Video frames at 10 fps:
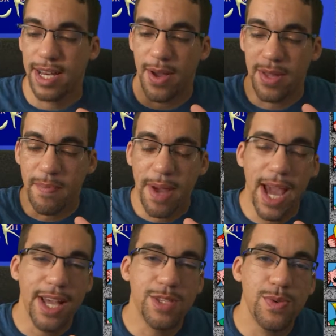Now, in the
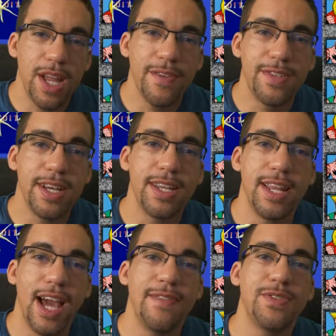past, when I've done
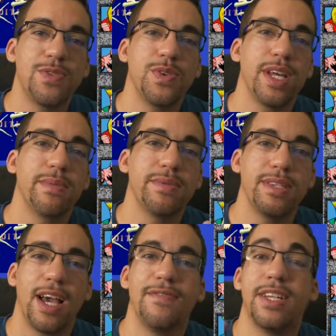live streams,
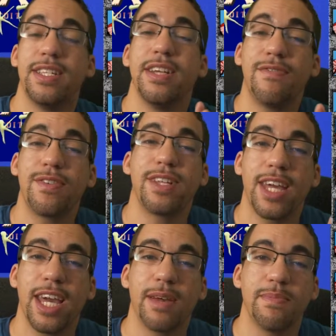I've done different
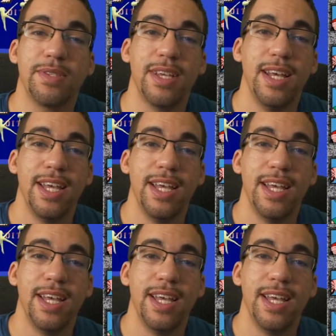games